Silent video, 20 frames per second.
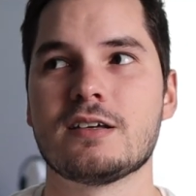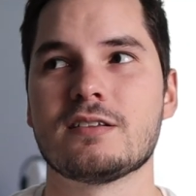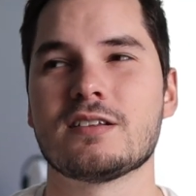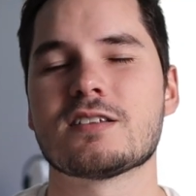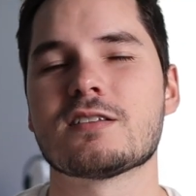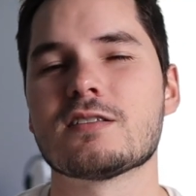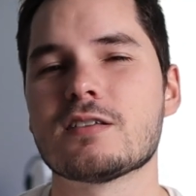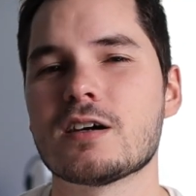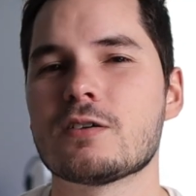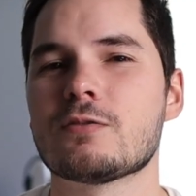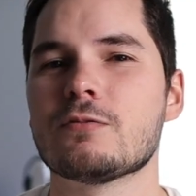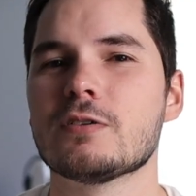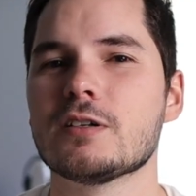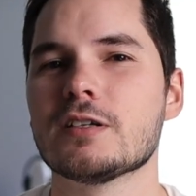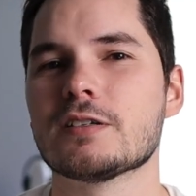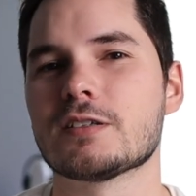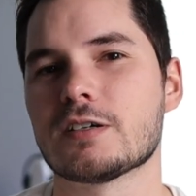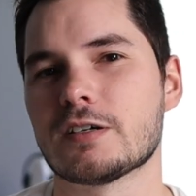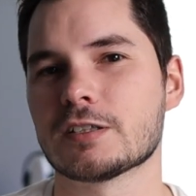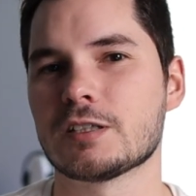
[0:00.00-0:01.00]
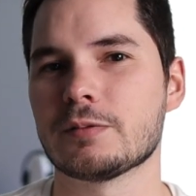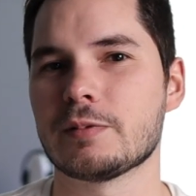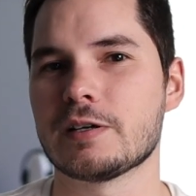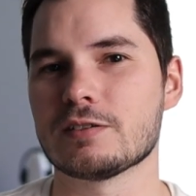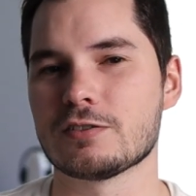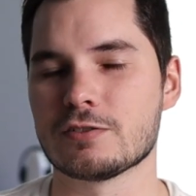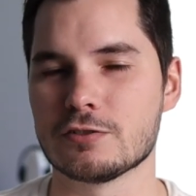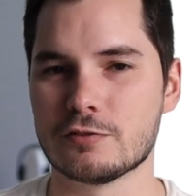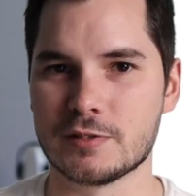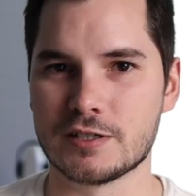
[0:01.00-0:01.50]
that's not really talked
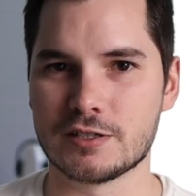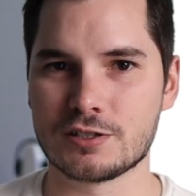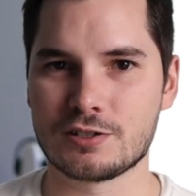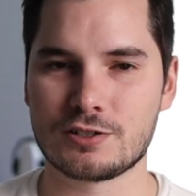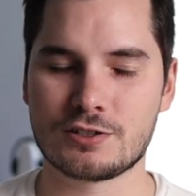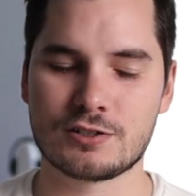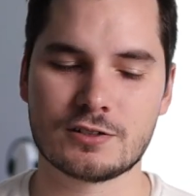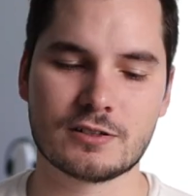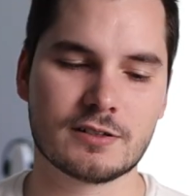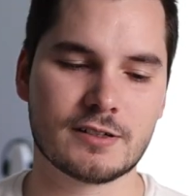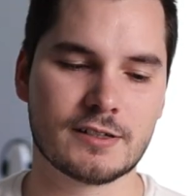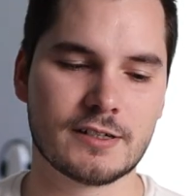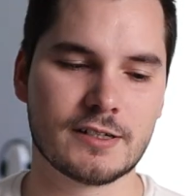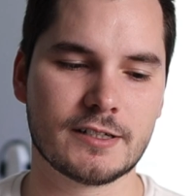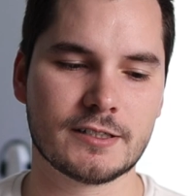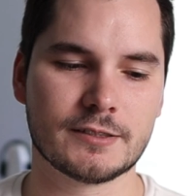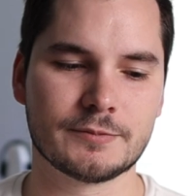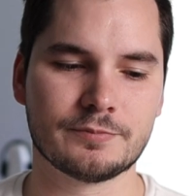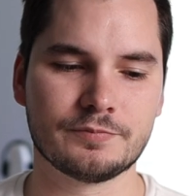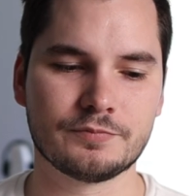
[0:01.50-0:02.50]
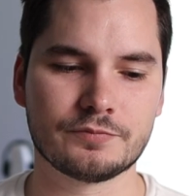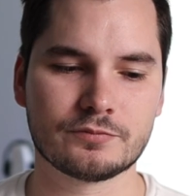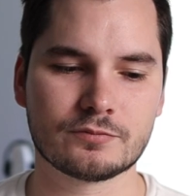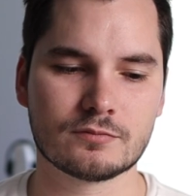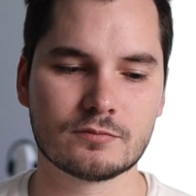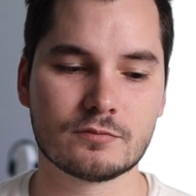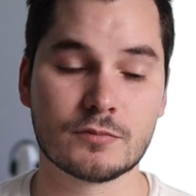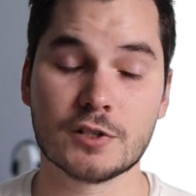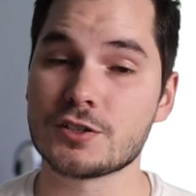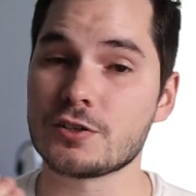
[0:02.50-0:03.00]
about too much.
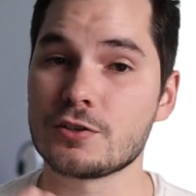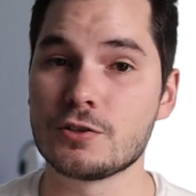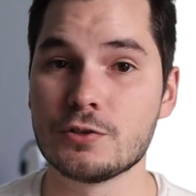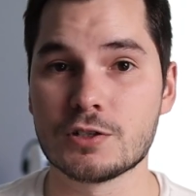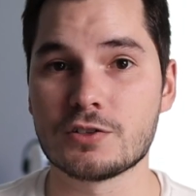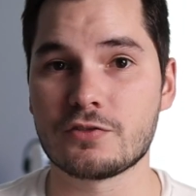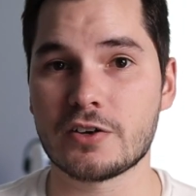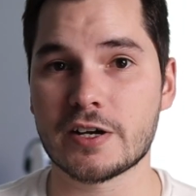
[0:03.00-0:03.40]
But it's a huge